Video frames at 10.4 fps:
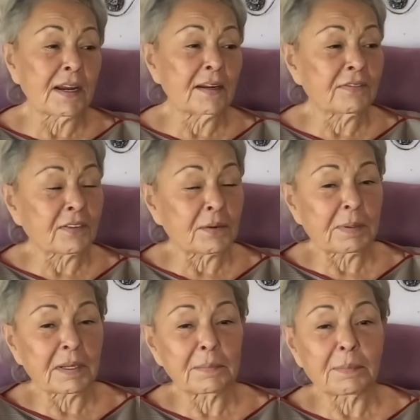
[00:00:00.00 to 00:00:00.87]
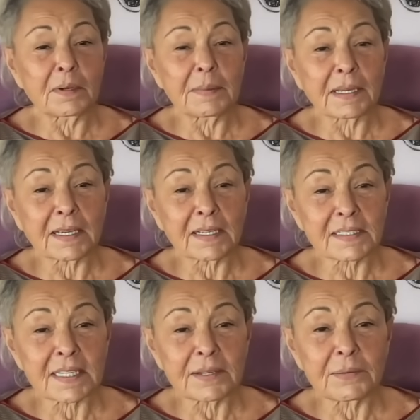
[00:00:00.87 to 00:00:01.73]
praying for people
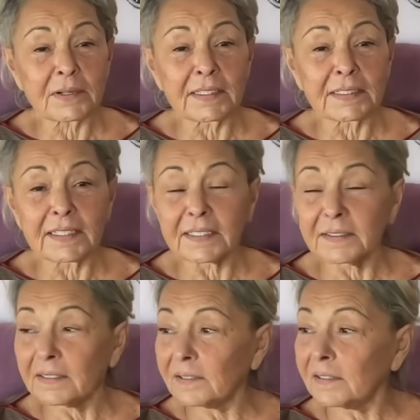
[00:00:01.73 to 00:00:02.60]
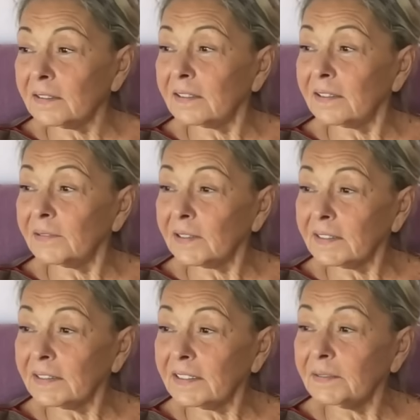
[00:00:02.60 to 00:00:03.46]
because they really need the, they
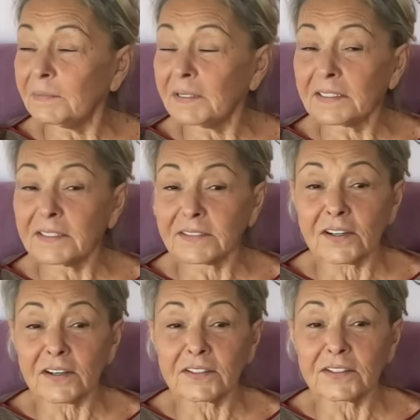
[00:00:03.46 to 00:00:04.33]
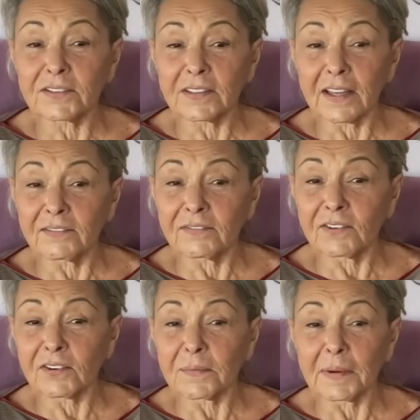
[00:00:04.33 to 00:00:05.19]
really need me to start doing
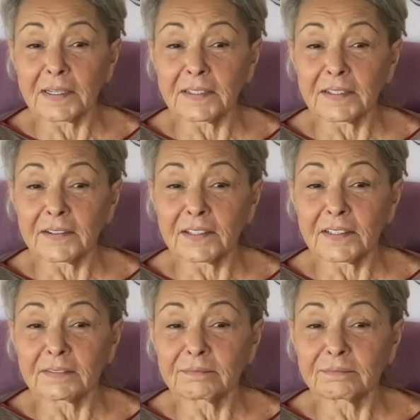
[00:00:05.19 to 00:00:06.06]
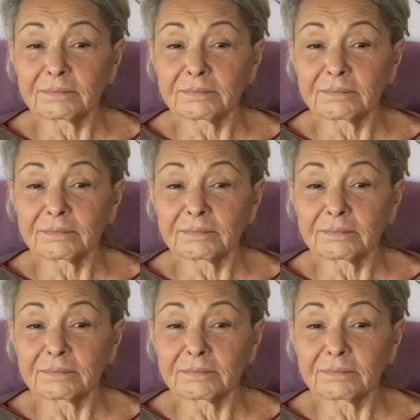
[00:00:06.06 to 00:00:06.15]
that for them. I know it.